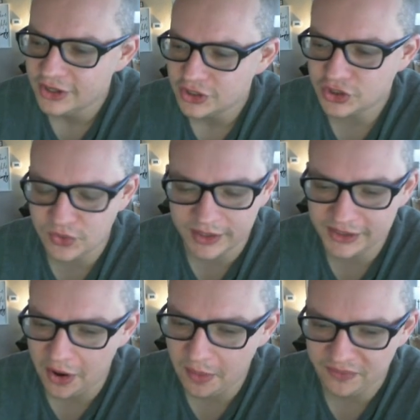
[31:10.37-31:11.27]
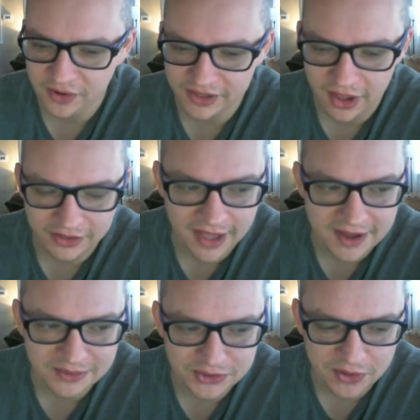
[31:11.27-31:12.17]
strictly hoping for a
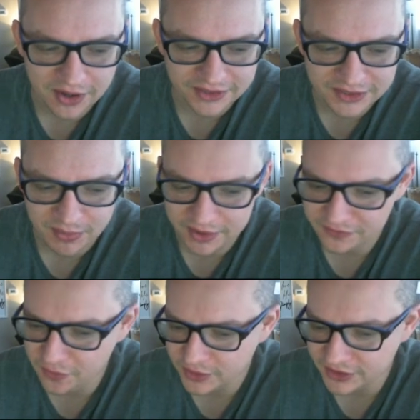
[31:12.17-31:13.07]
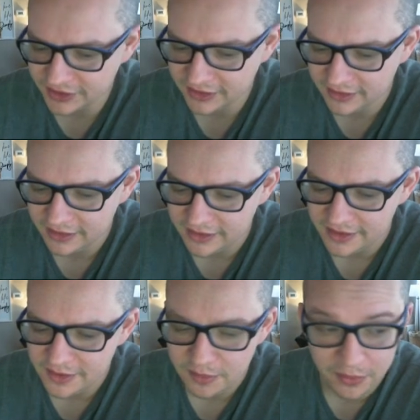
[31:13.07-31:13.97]
lottery draw at this point, unfortunately.
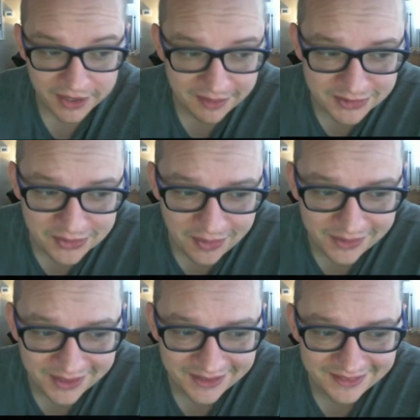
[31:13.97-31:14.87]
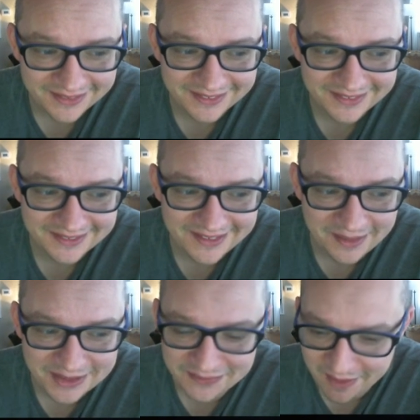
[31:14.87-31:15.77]
But we keep scrolling, and
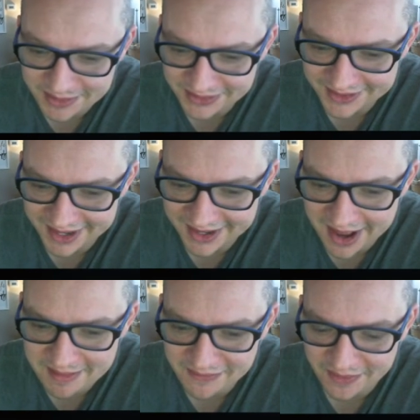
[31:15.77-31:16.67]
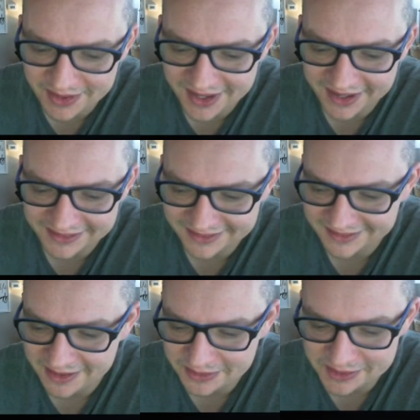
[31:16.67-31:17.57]
we see FarmersOnly.com at 48,
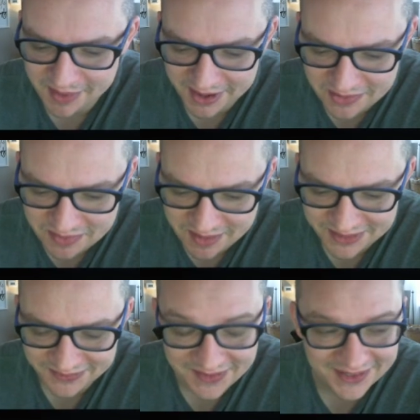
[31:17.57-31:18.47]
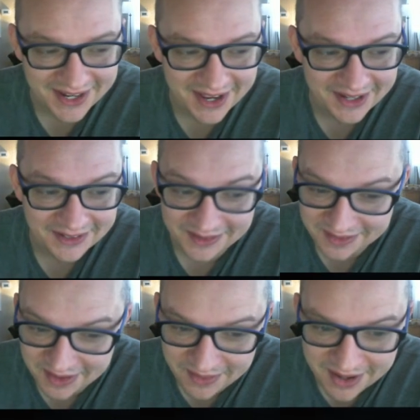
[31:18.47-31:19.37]
and we see Pay Dirt Pimps at 59,
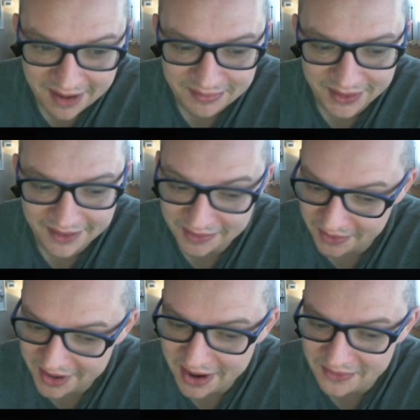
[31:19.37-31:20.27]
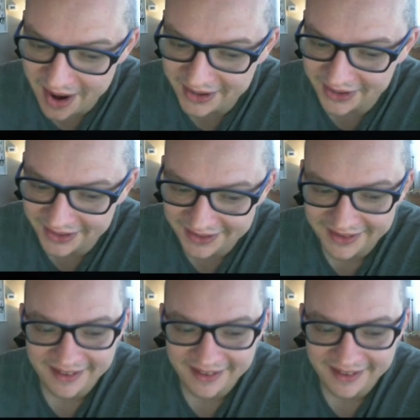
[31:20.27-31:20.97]
and they're in on record.